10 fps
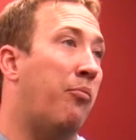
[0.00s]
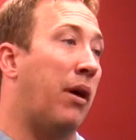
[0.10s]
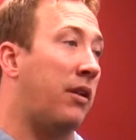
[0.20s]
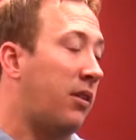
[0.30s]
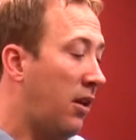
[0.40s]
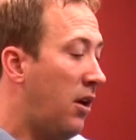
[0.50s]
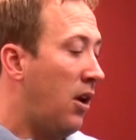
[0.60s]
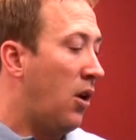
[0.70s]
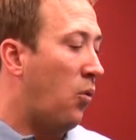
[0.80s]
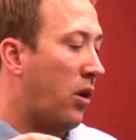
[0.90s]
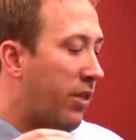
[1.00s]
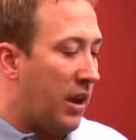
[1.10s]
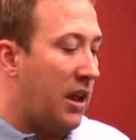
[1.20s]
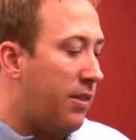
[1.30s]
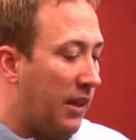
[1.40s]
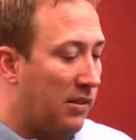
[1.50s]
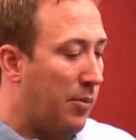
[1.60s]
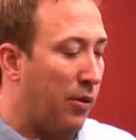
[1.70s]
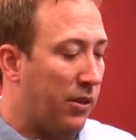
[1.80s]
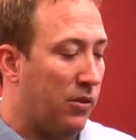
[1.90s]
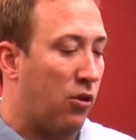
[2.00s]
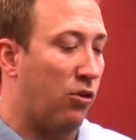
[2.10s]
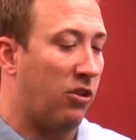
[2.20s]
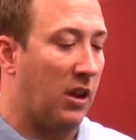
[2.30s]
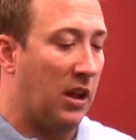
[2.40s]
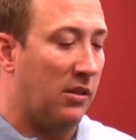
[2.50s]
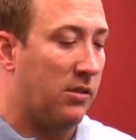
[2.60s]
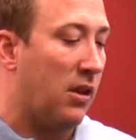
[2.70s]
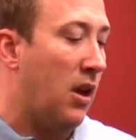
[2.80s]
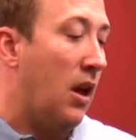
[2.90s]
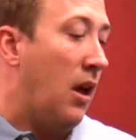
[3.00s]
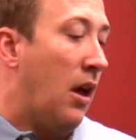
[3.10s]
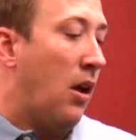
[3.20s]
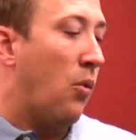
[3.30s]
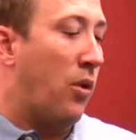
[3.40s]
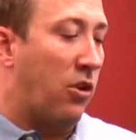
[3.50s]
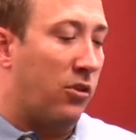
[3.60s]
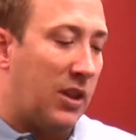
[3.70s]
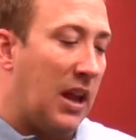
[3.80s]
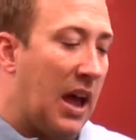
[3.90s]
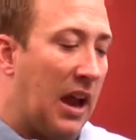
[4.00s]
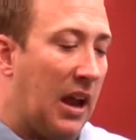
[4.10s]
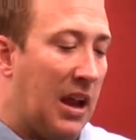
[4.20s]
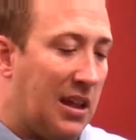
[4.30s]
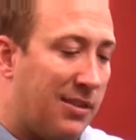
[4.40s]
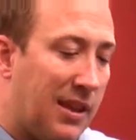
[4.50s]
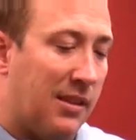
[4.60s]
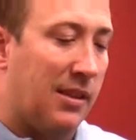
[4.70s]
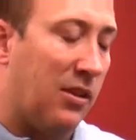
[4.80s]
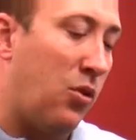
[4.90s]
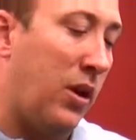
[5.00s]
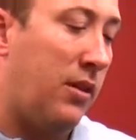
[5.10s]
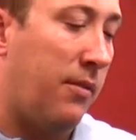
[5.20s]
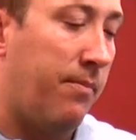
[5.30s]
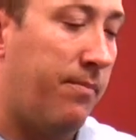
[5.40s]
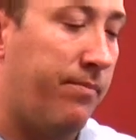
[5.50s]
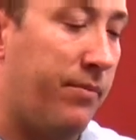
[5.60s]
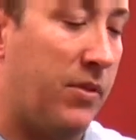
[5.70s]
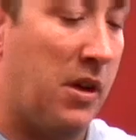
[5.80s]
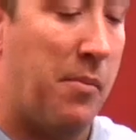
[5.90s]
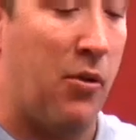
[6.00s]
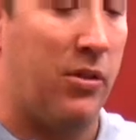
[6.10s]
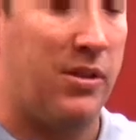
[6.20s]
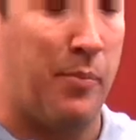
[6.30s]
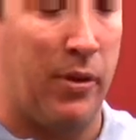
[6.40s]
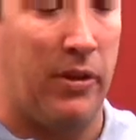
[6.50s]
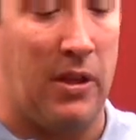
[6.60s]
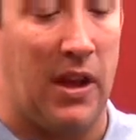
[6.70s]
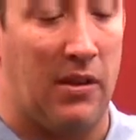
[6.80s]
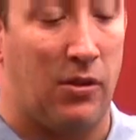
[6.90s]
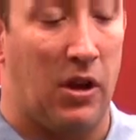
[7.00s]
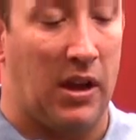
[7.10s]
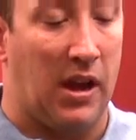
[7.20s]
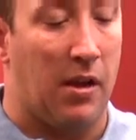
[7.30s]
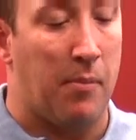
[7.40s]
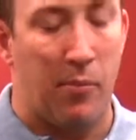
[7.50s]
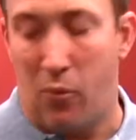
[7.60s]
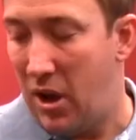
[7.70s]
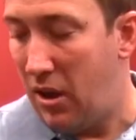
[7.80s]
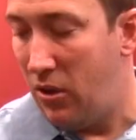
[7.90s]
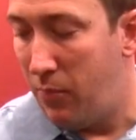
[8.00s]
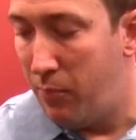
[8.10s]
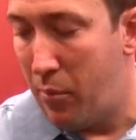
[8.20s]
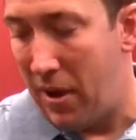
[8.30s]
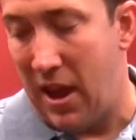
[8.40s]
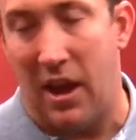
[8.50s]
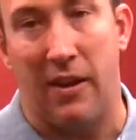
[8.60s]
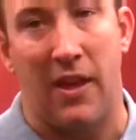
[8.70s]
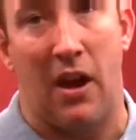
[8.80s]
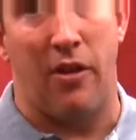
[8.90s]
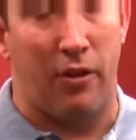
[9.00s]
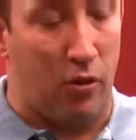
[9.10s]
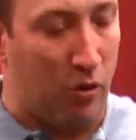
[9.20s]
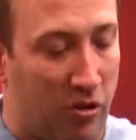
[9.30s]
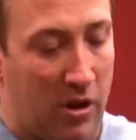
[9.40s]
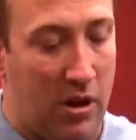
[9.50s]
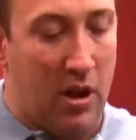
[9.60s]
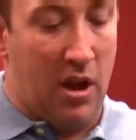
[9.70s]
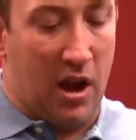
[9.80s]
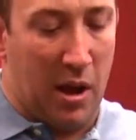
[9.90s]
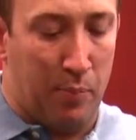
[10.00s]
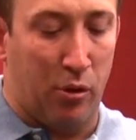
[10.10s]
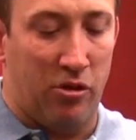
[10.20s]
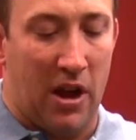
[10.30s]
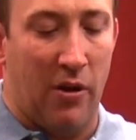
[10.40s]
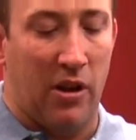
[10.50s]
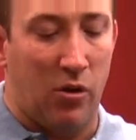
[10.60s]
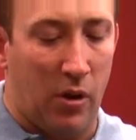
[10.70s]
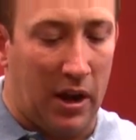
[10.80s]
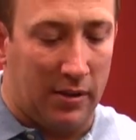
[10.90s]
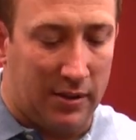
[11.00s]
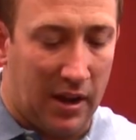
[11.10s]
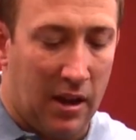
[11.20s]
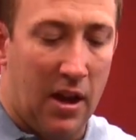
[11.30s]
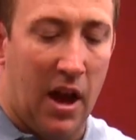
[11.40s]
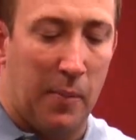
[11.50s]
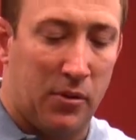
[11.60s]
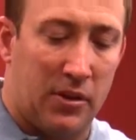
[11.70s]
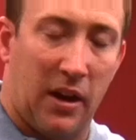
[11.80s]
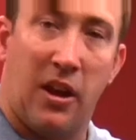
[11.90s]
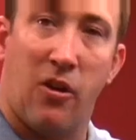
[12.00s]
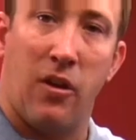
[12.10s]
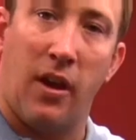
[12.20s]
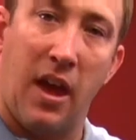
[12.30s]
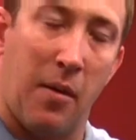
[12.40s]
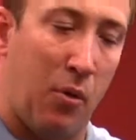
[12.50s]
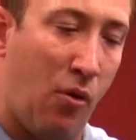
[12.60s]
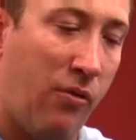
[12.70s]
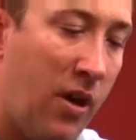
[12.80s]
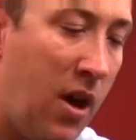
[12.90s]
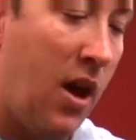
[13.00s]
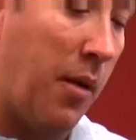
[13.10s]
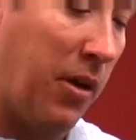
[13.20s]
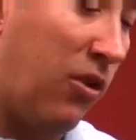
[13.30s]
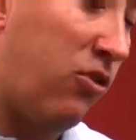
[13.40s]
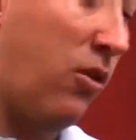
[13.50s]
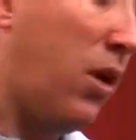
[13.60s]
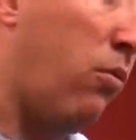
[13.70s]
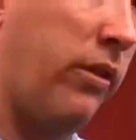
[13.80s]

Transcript: but one of the neat things about this cushion is when you're sitting on it and he sinks into it, the amount of stability that he's going to get. Remember when I put my hand on that other cushion and I pushed down into it and I said, I'm stuck here, you can't move. I'm going to show you a